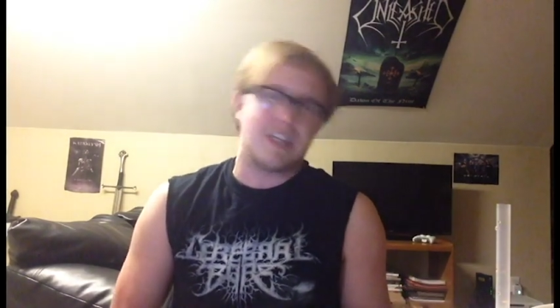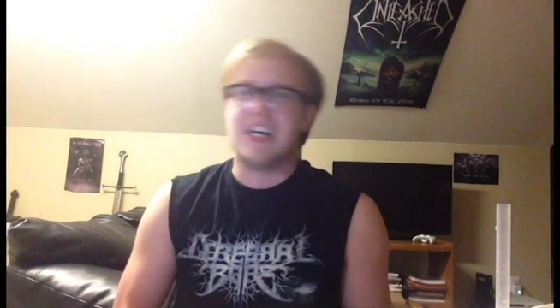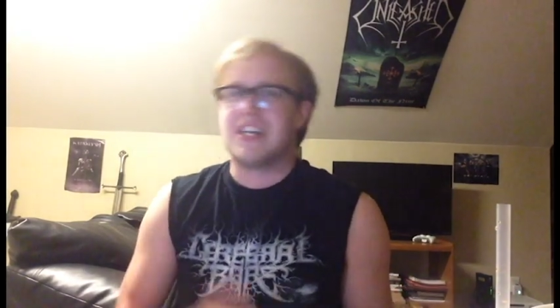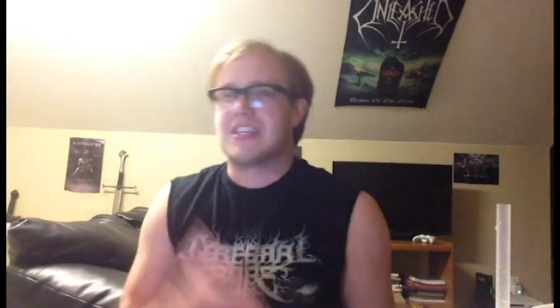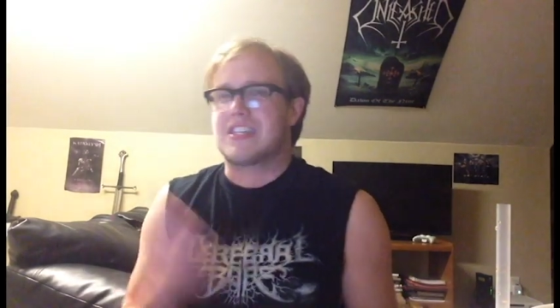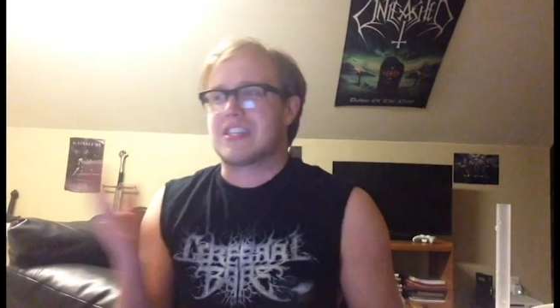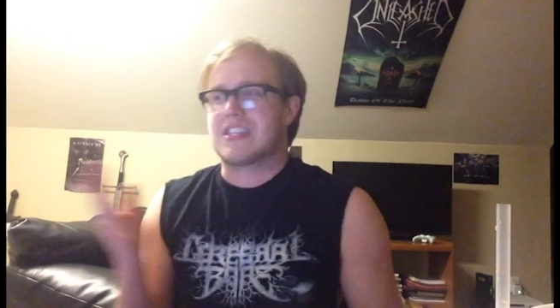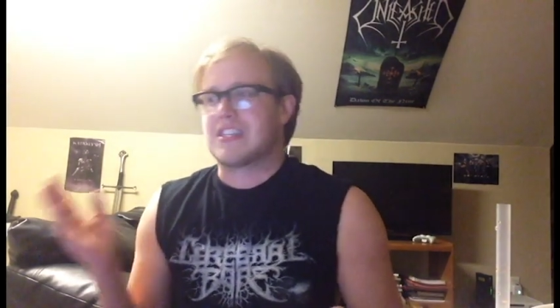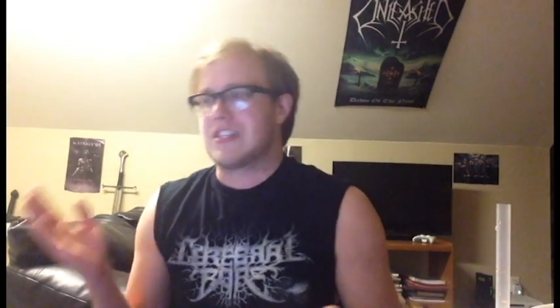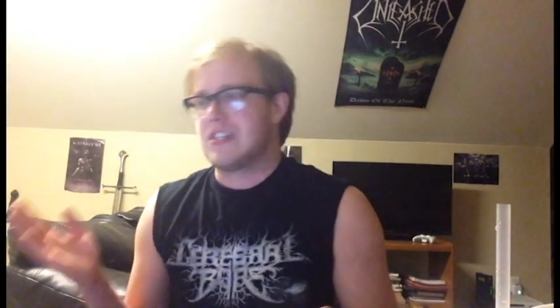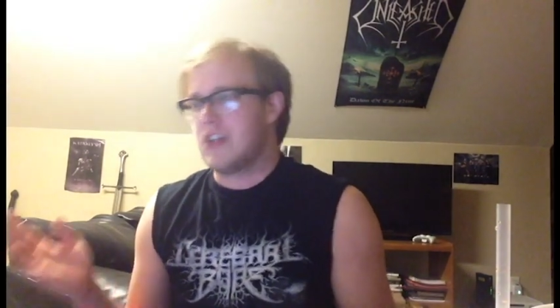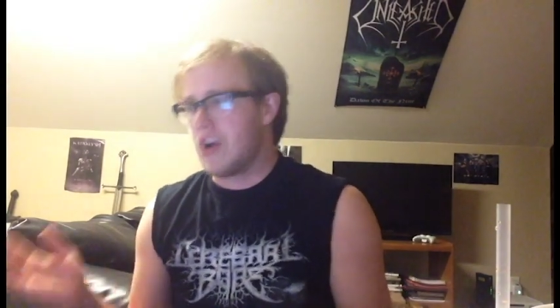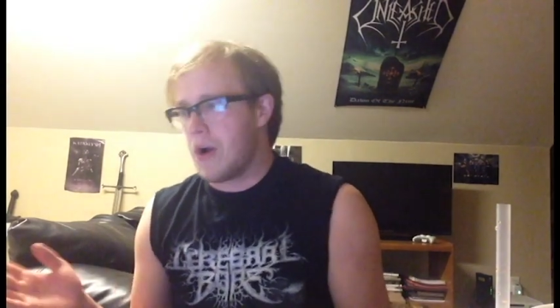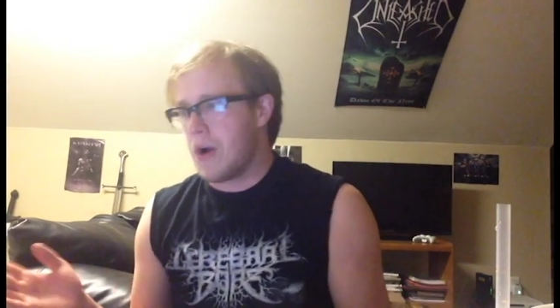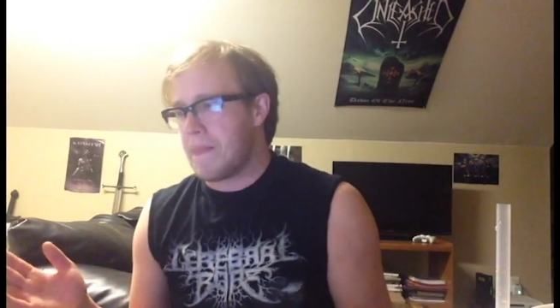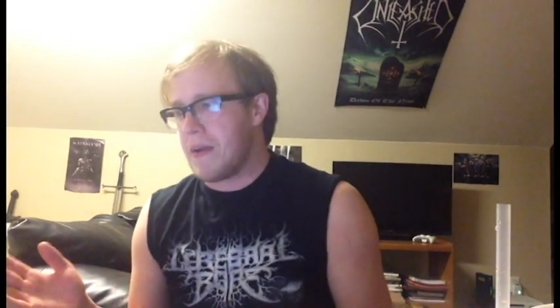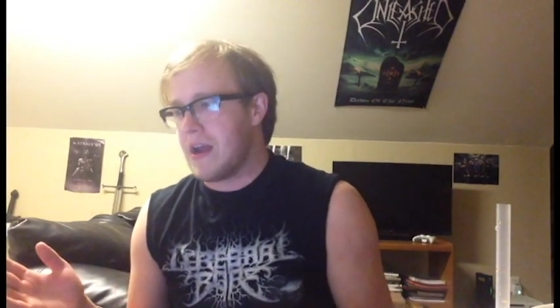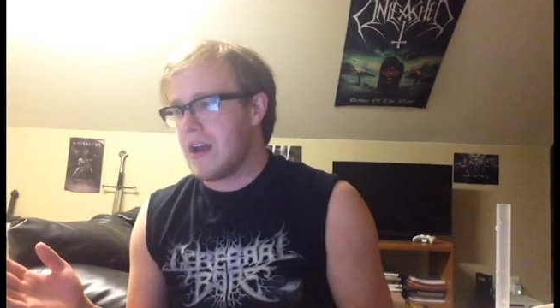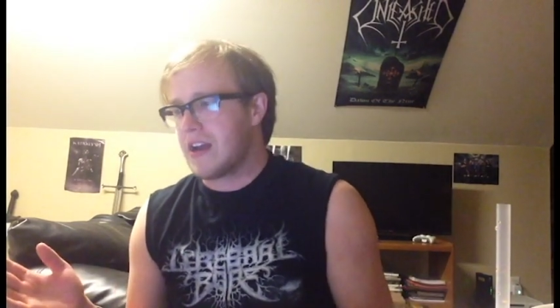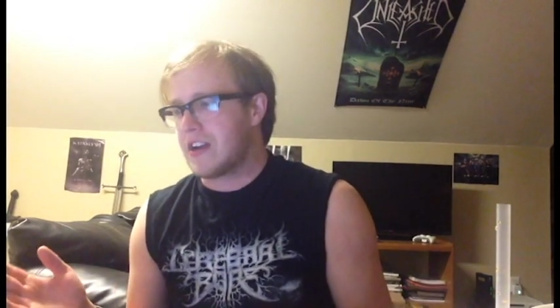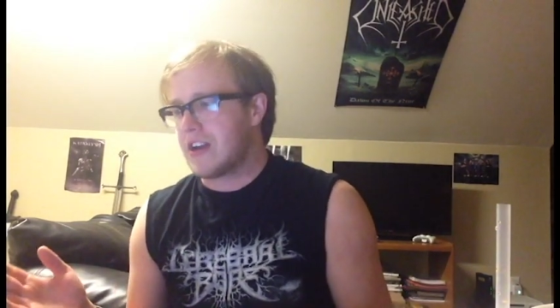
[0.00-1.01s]

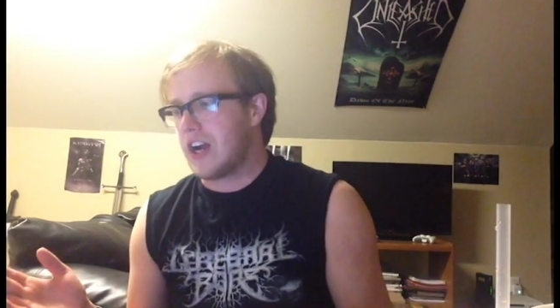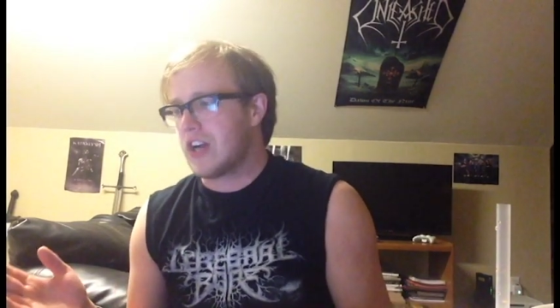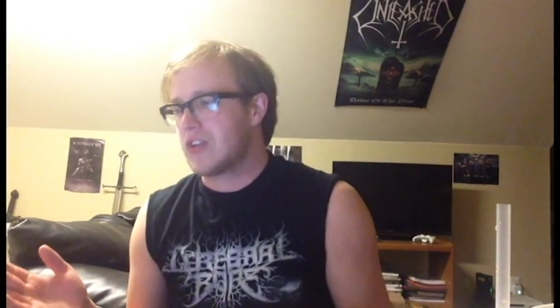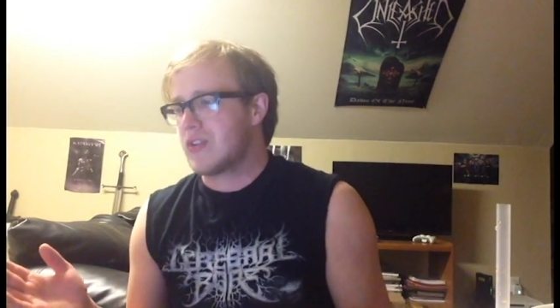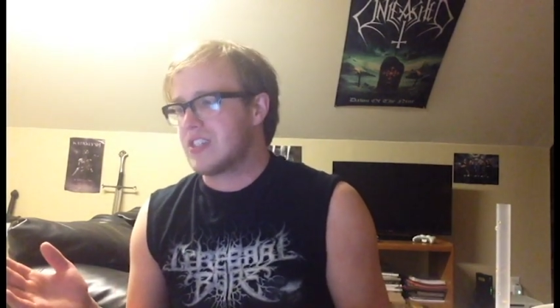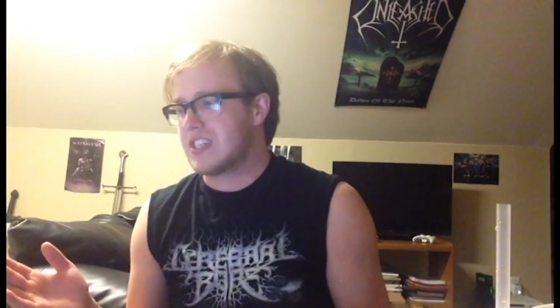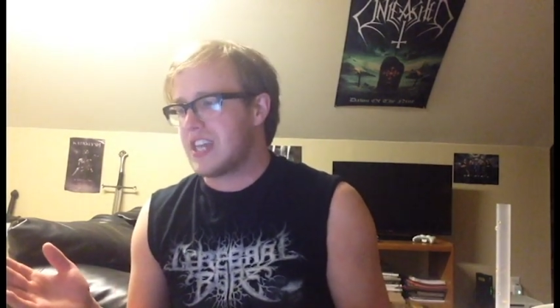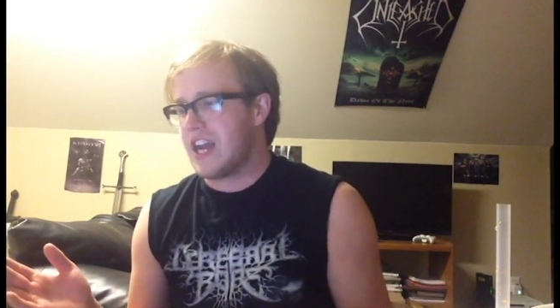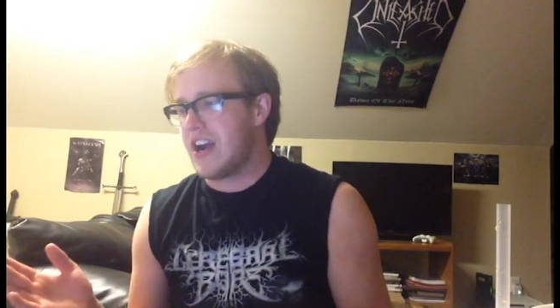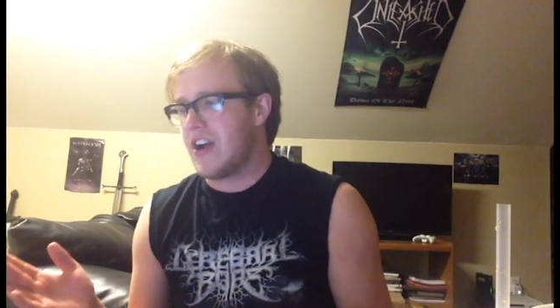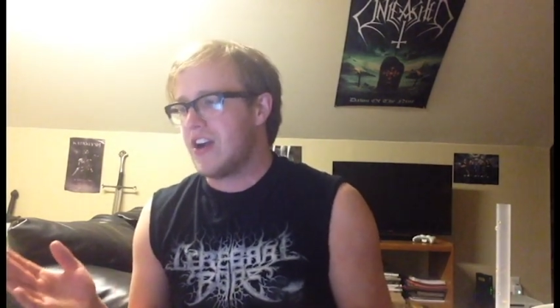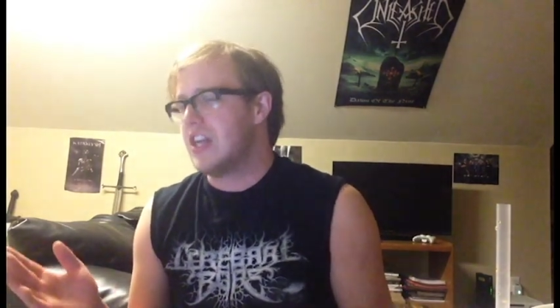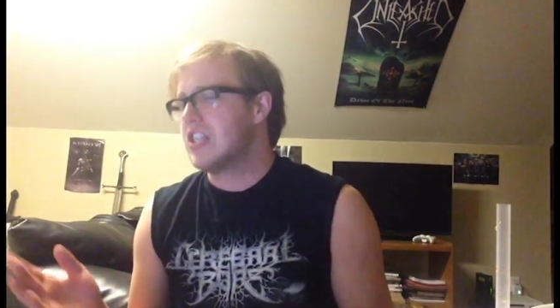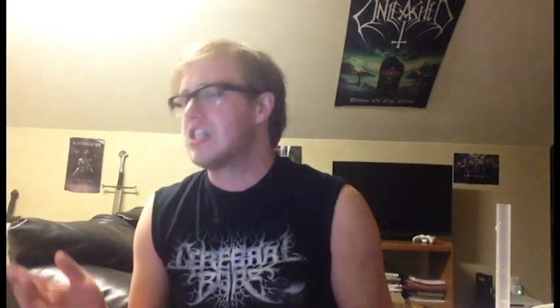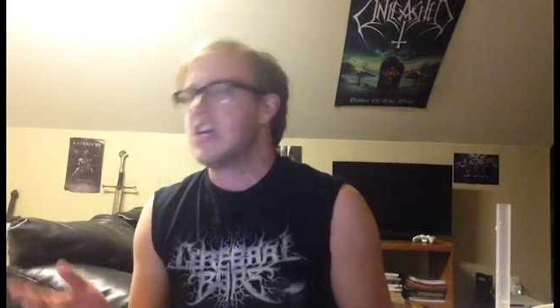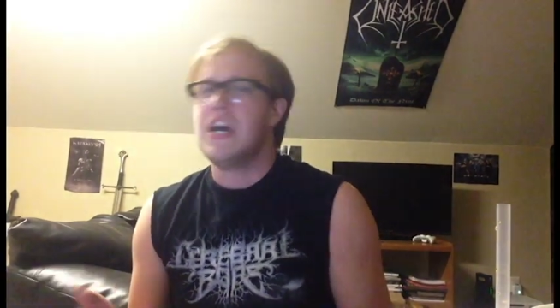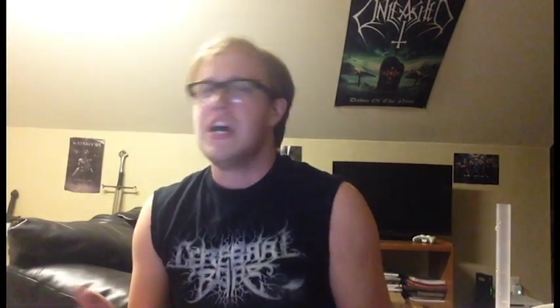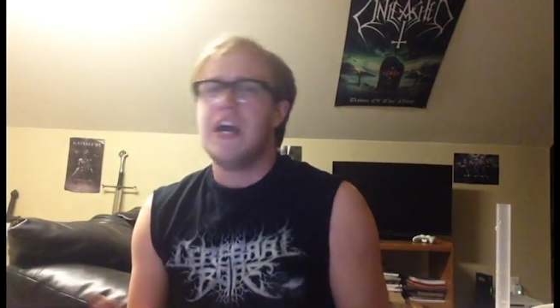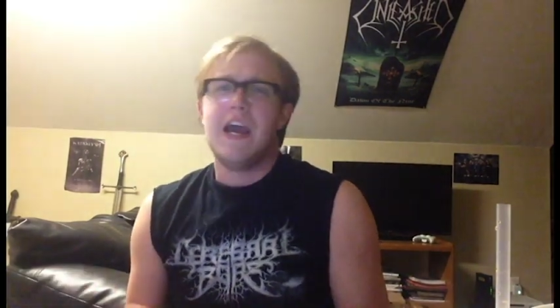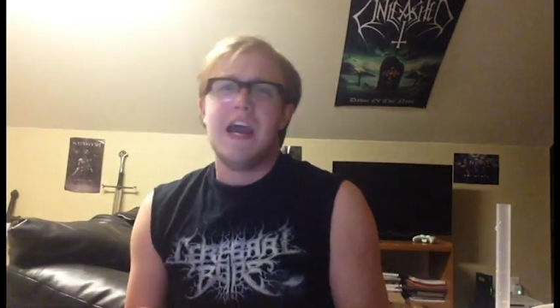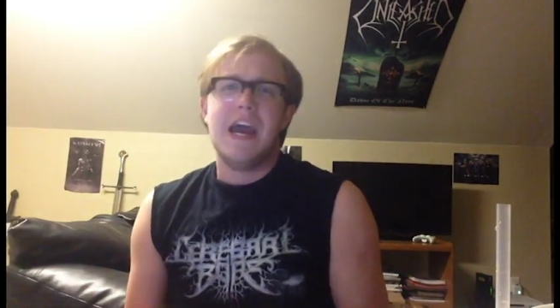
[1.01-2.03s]

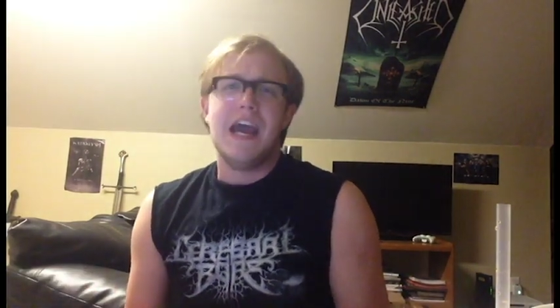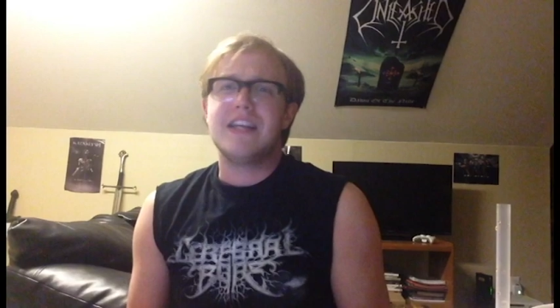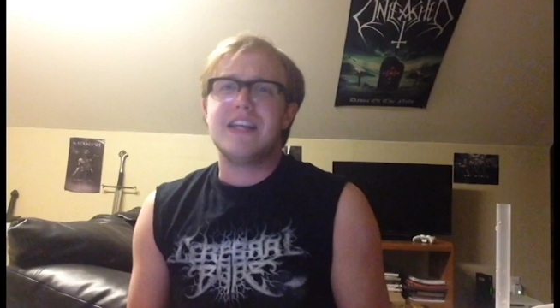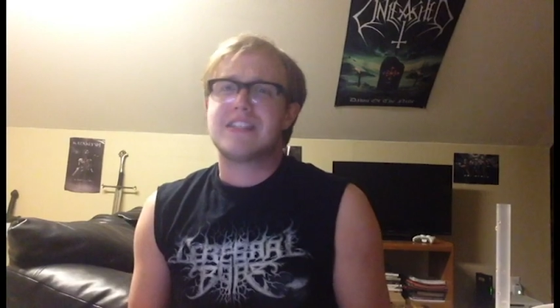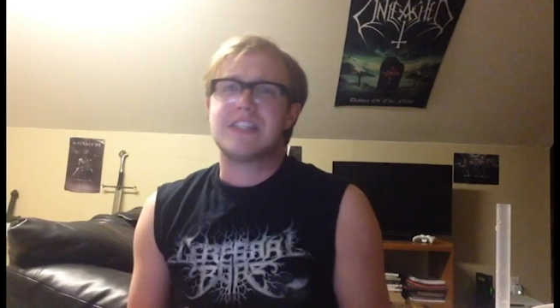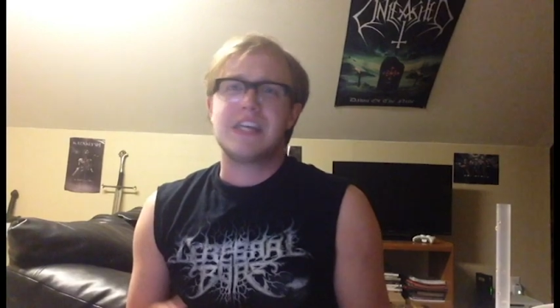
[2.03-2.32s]
it